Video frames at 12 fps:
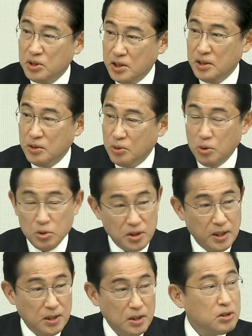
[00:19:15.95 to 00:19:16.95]
about the same
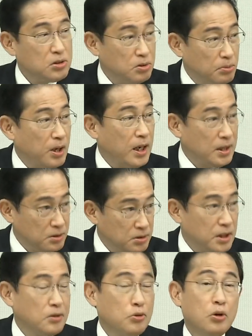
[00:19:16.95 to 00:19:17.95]
level of the NATO.
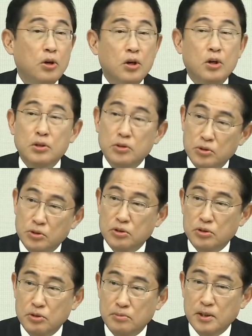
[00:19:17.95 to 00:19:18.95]
But when
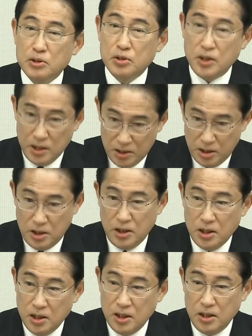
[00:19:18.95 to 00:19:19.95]
we really think it's
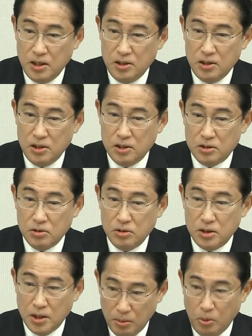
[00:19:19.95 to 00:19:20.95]
necessary and
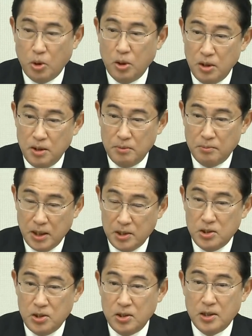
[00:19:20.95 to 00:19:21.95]
Chinese military
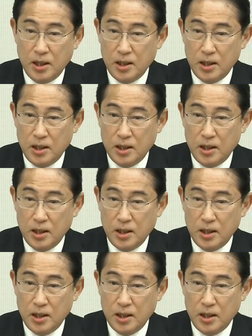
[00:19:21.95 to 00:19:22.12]
expansion is too